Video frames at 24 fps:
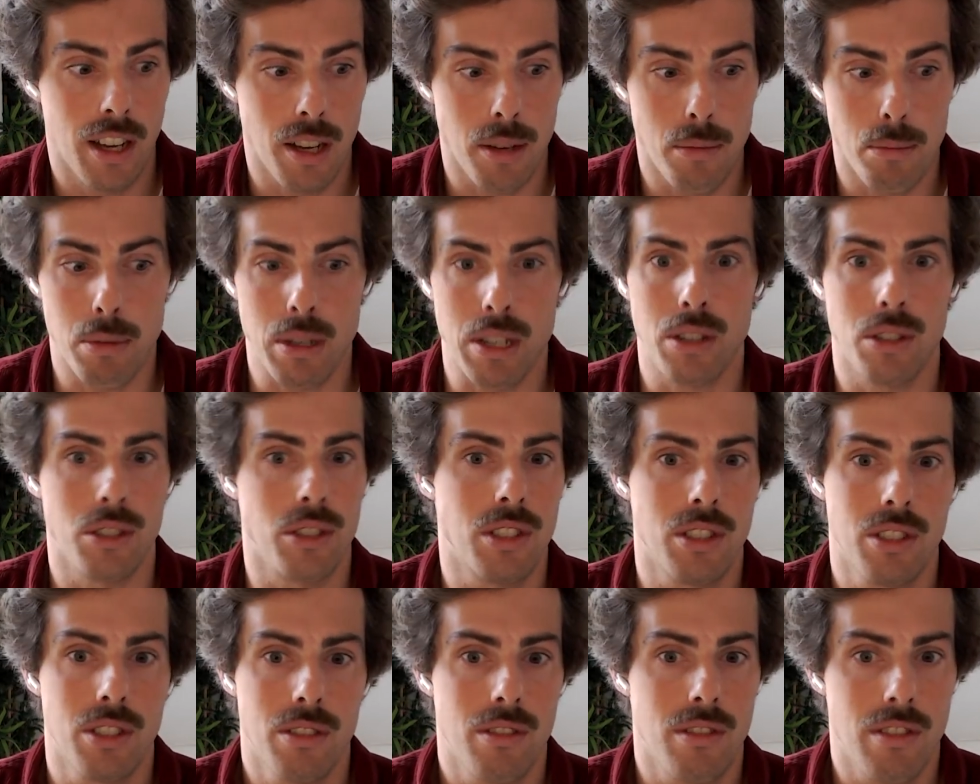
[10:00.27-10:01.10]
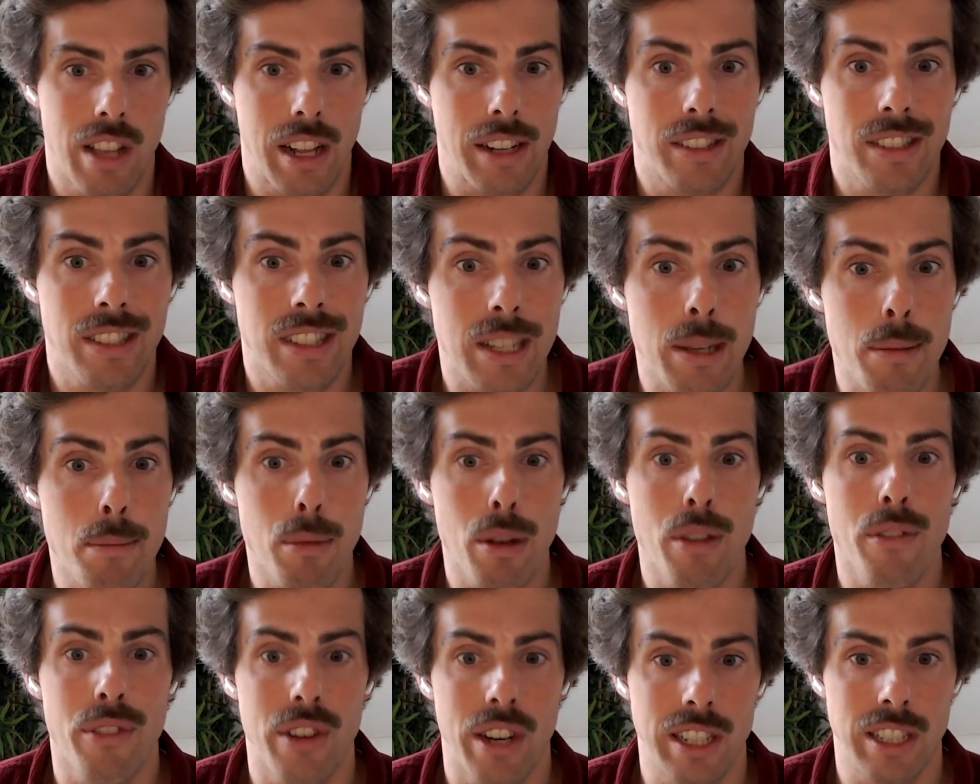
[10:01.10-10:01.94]
because that
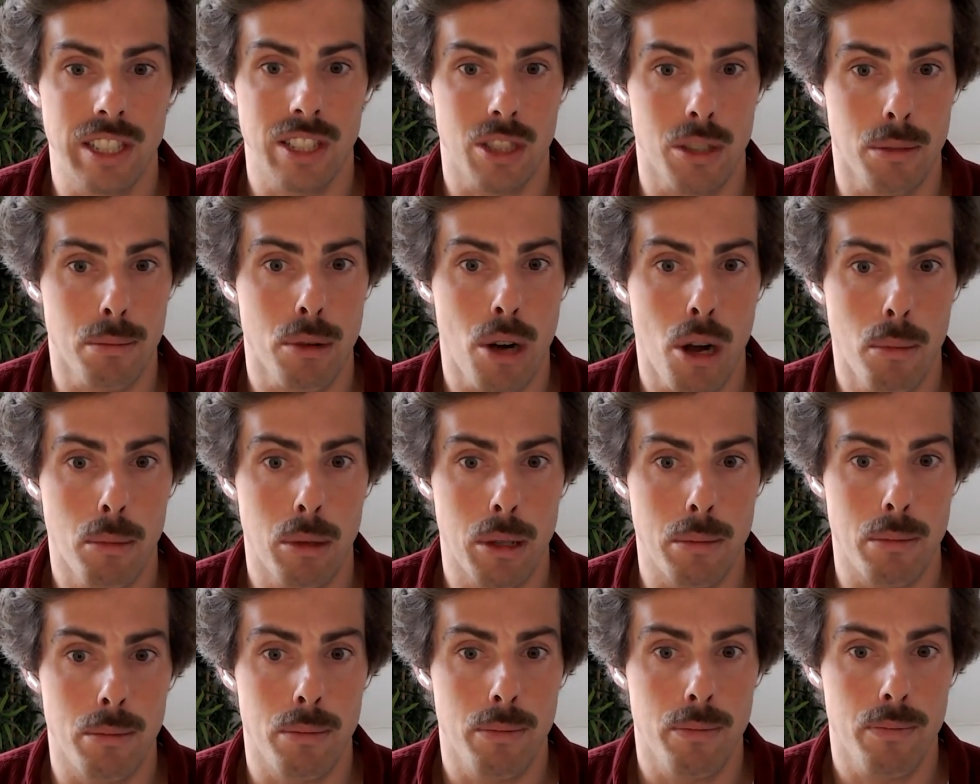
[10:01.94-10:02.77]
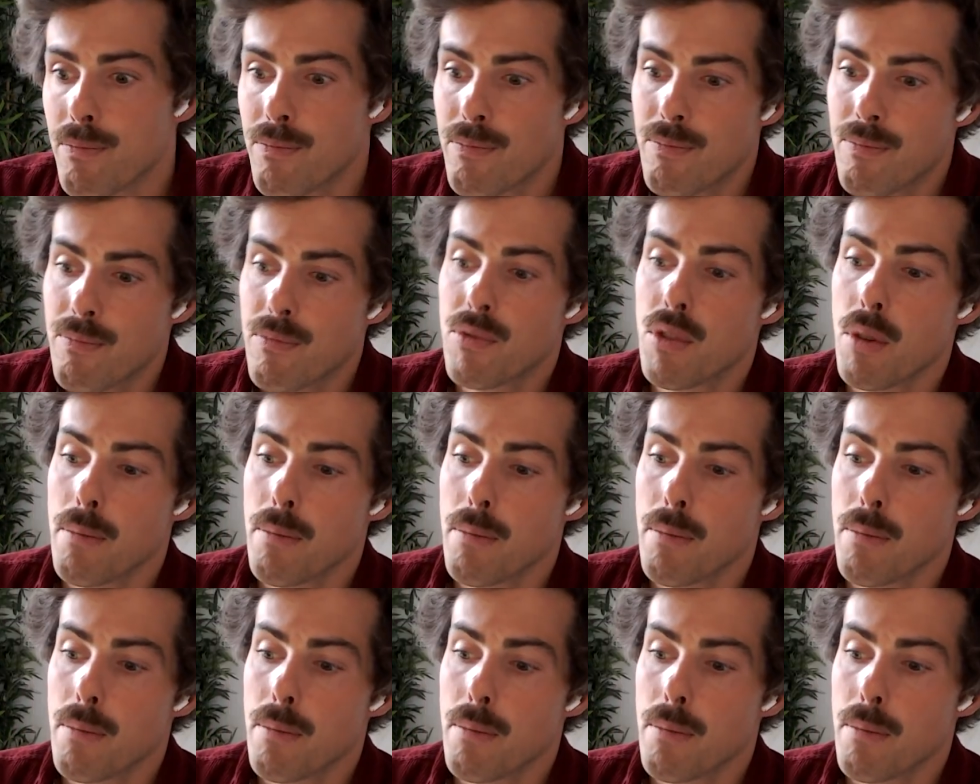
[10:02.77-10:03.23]
simplifies the problem. The